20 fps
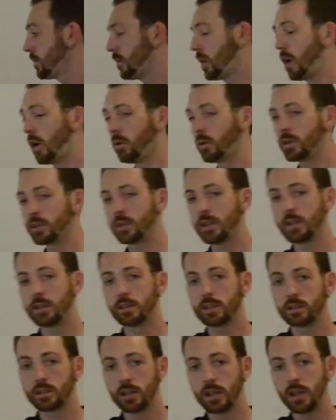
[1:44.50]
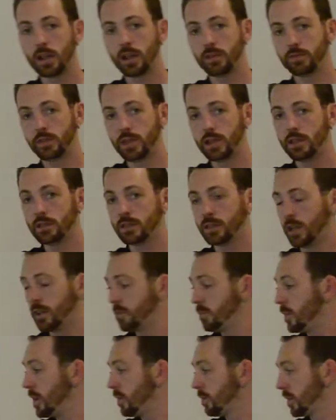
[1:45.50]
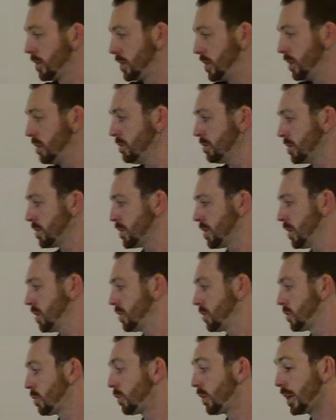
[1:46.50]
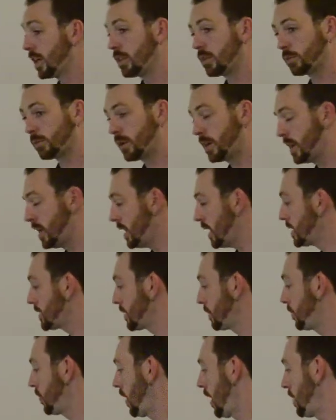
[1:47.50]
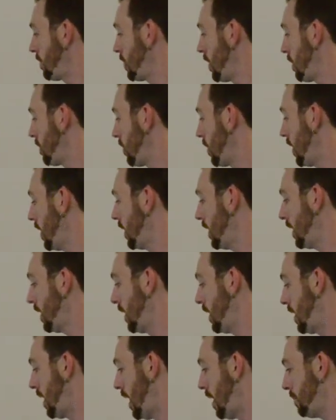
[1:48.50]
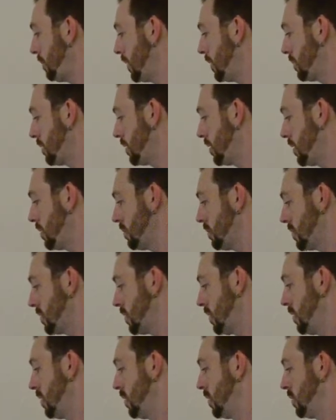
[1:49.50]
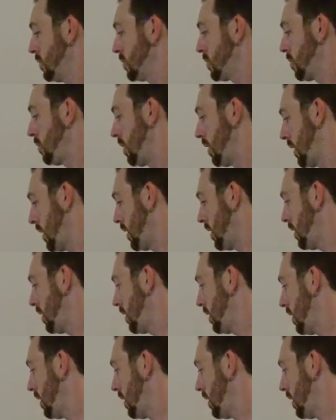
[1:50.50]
we always need to see if these can be reduced. 23 is a prime number. It cannot be reduced. 20